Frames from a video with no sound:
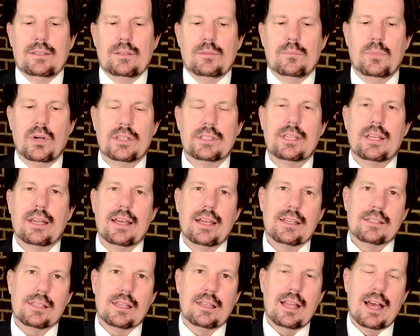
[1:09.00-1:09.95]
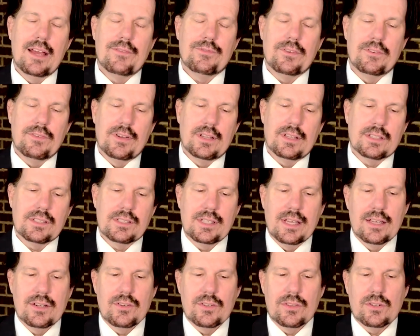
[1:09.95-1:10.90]
Book today is The Life of
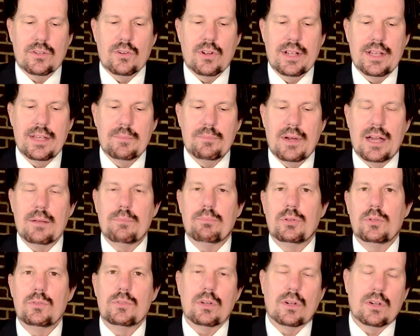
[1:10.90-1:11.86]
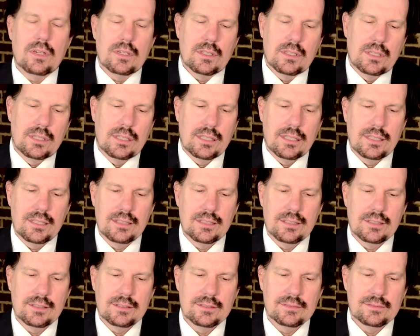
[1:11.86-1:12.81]
Alexander the Great by Plutarch.
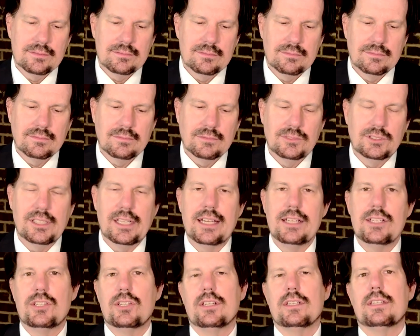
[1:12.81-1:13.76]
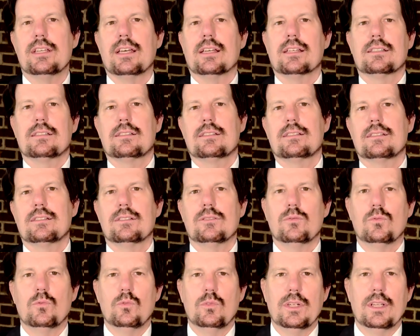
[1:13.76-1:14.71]
It's an ancient text,
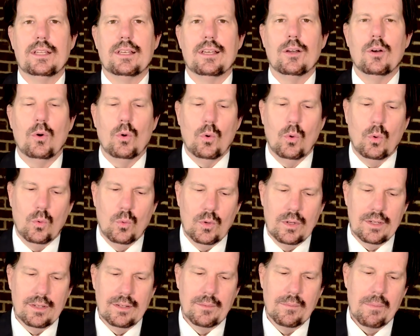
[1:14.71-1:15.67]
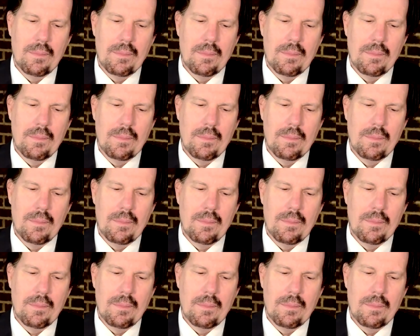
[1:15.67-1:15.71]
really old one.